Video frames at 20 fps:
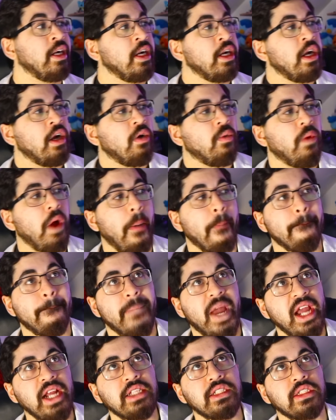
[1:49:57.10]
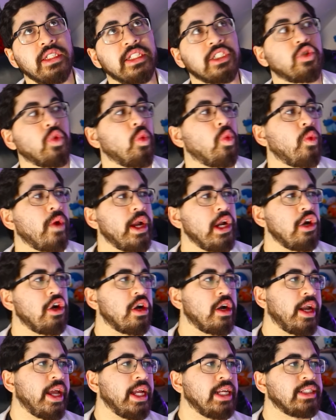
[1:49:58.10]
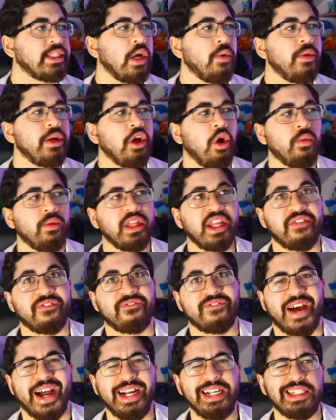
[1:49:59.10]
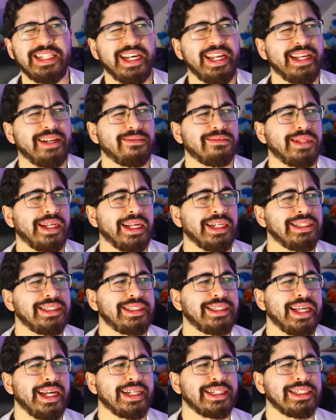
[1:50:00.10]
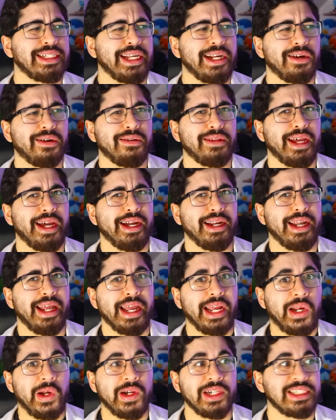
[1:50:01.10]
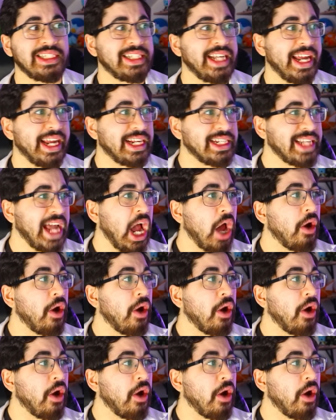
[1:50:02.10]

What makes this weird is that we don't really find any insects here that it could take down.